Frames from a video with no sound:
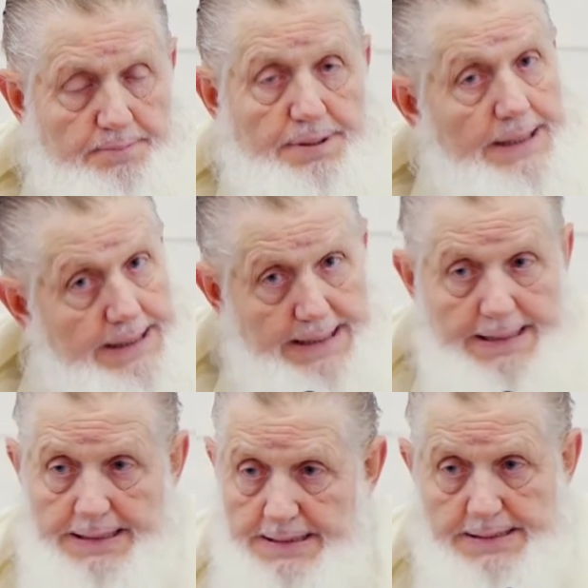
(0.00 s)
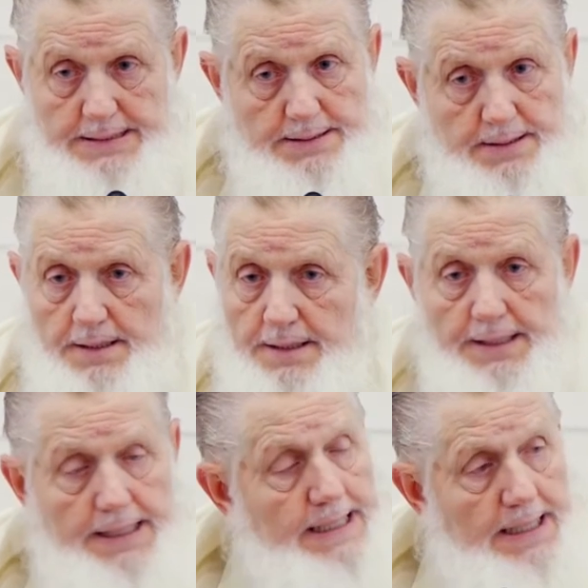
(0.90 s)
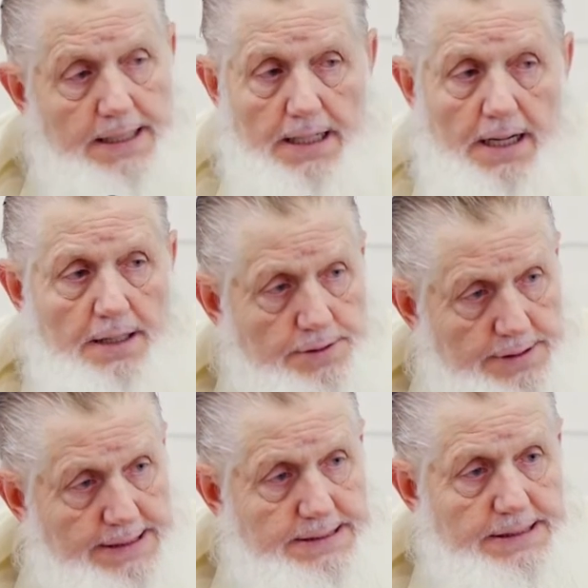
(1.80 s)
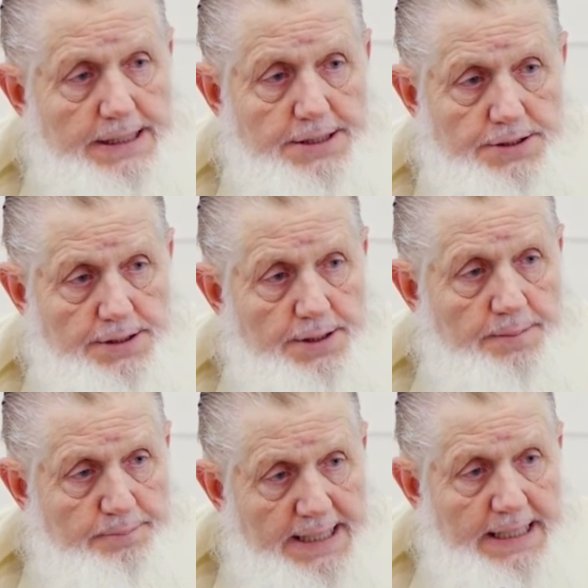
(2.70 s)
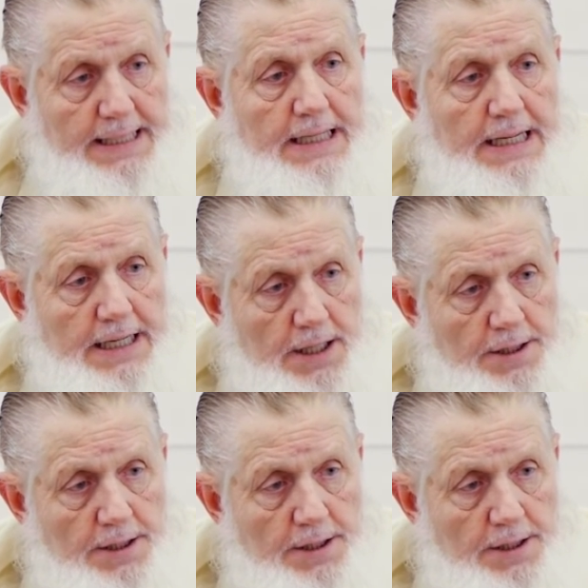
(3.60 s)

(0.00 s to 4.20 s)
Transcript: please get a translation of the meaning and